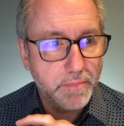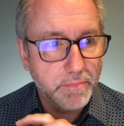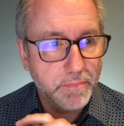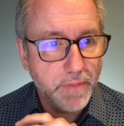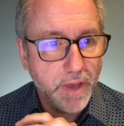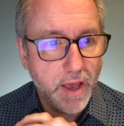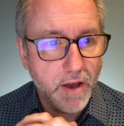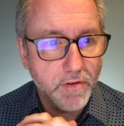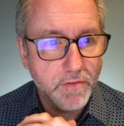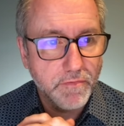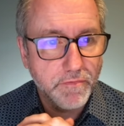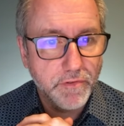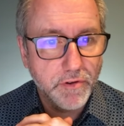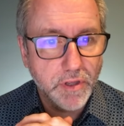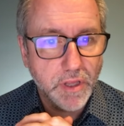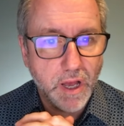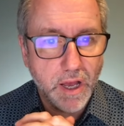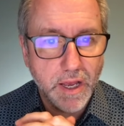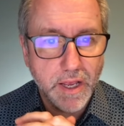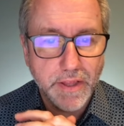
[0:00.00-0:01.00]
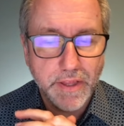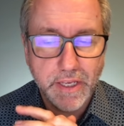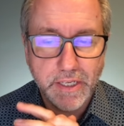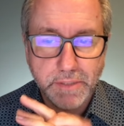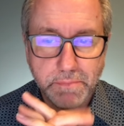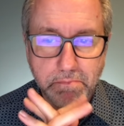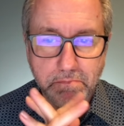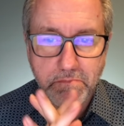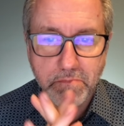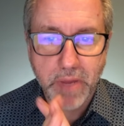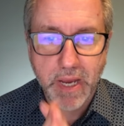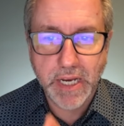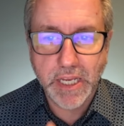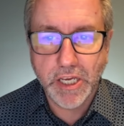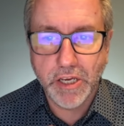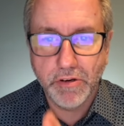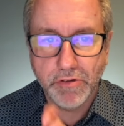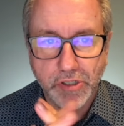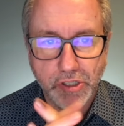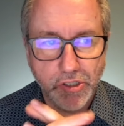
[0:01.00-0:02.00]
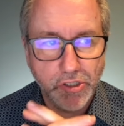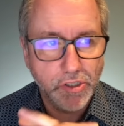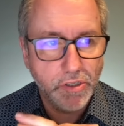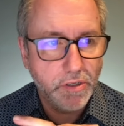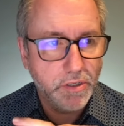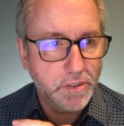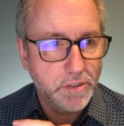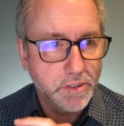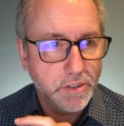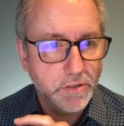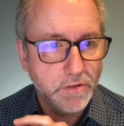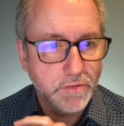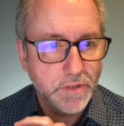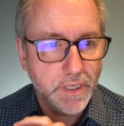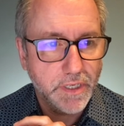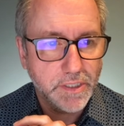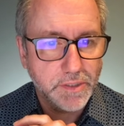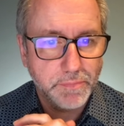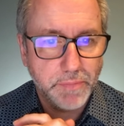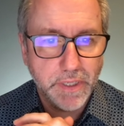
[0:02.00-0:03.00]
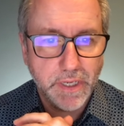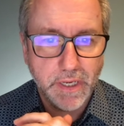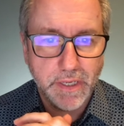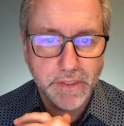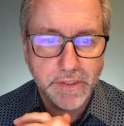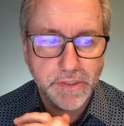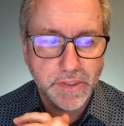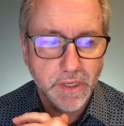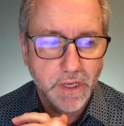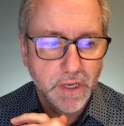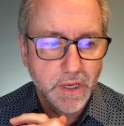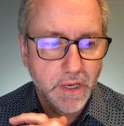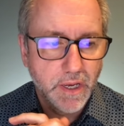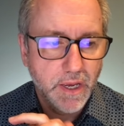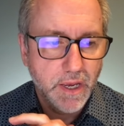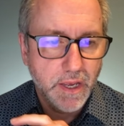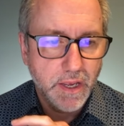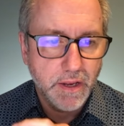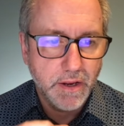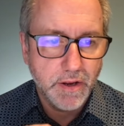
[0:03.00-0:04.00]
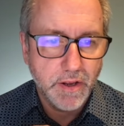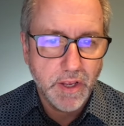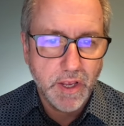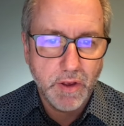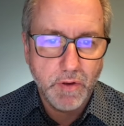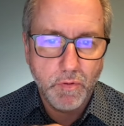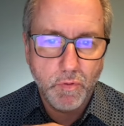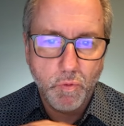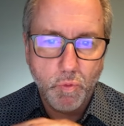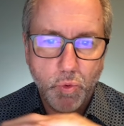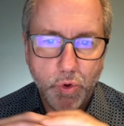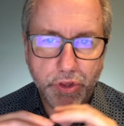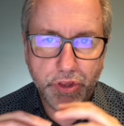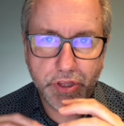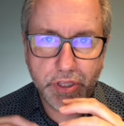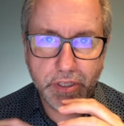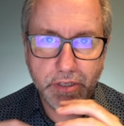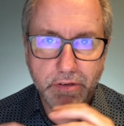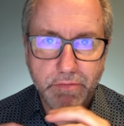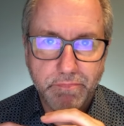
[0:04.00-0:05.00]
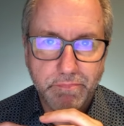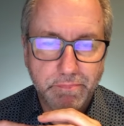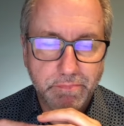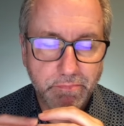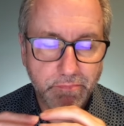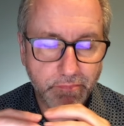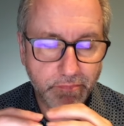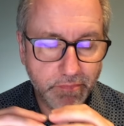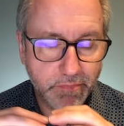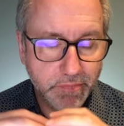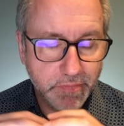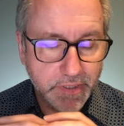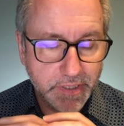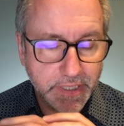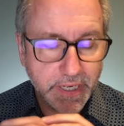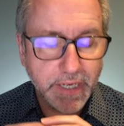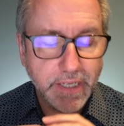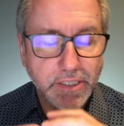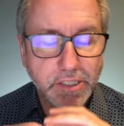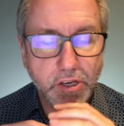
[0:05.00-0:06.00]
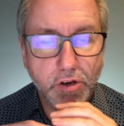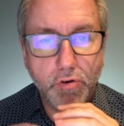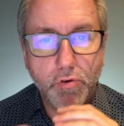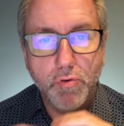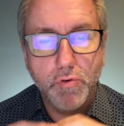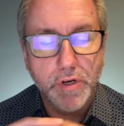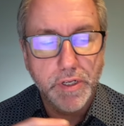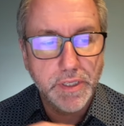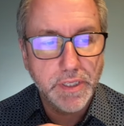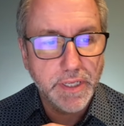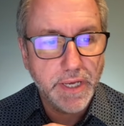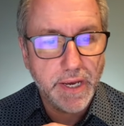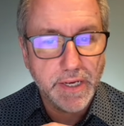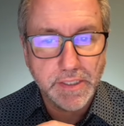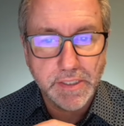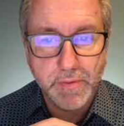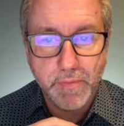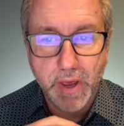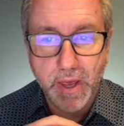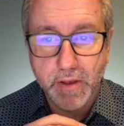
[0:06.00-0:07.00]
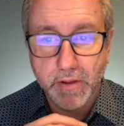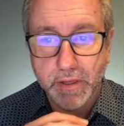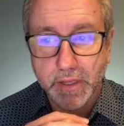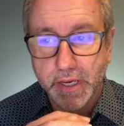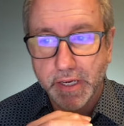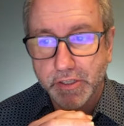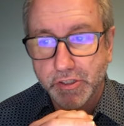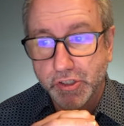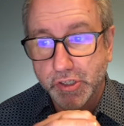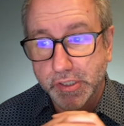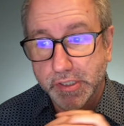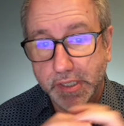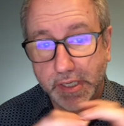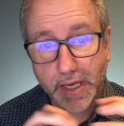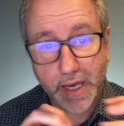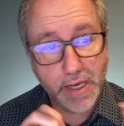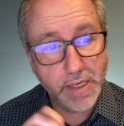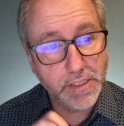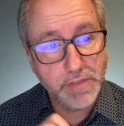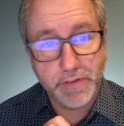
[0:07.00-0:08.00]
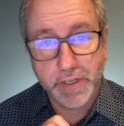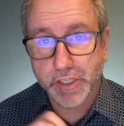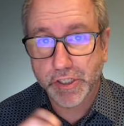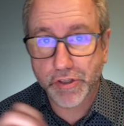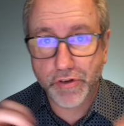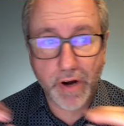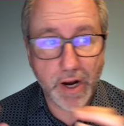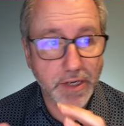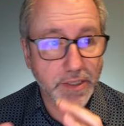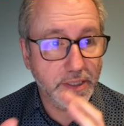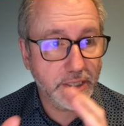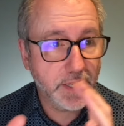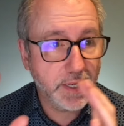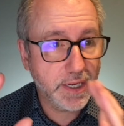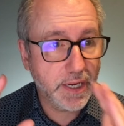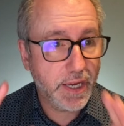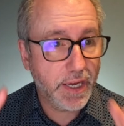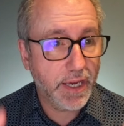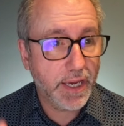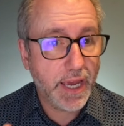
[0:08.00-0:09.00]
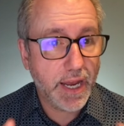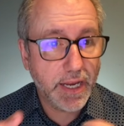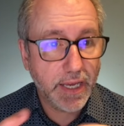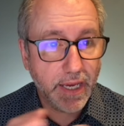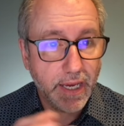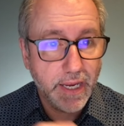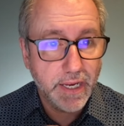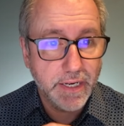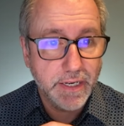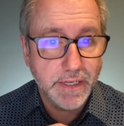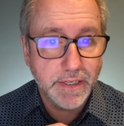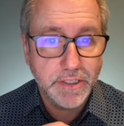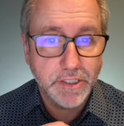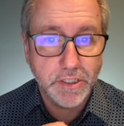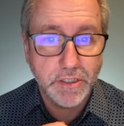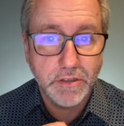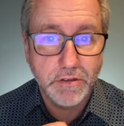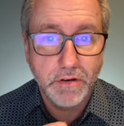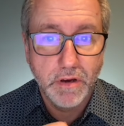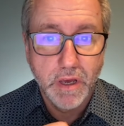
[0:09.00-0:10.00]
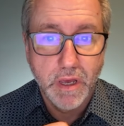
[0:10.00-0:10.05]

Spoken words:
helpful. There's many uses you can do this, because with the data all in the XML, it's just a case of extracting it and getting it into